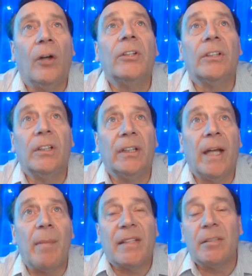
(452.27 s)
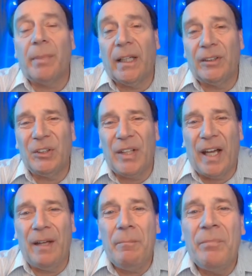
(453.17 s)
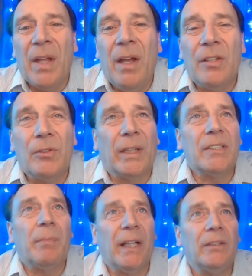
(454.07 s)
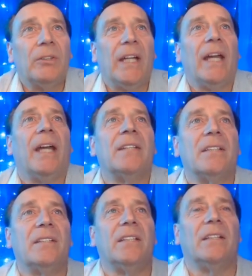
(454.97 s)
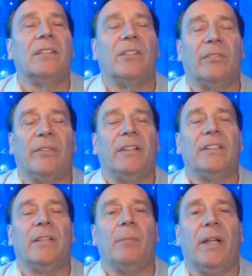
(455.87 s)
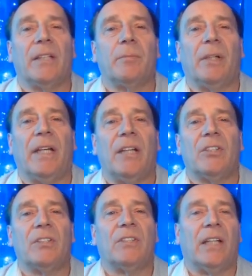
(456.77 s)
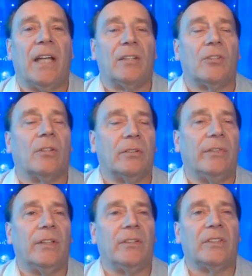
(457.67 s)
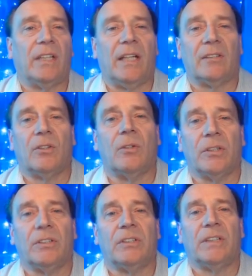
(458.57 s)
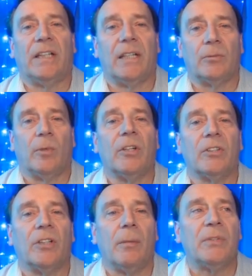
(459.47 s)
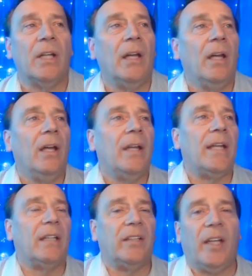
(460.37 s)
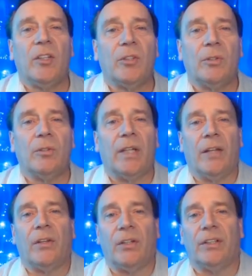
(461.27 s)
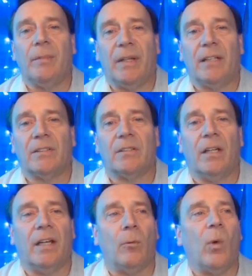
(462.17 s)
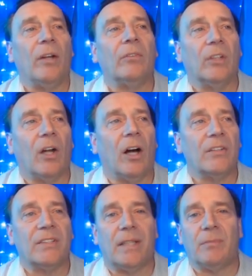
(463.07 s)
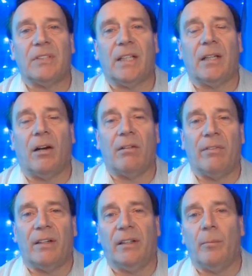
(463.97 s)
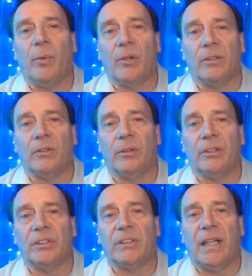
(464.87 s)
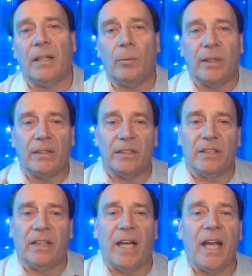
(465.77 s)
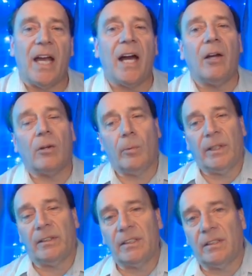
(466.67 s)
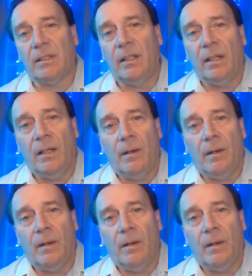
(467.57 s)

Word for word: under the name Explain Today. So Explain Today is a series of very simple explanations. It has short videos, it has courses, it has workshops that teach you in 30 minutes one of the concepts that are very important to understand, whether it's in AI or whether it's in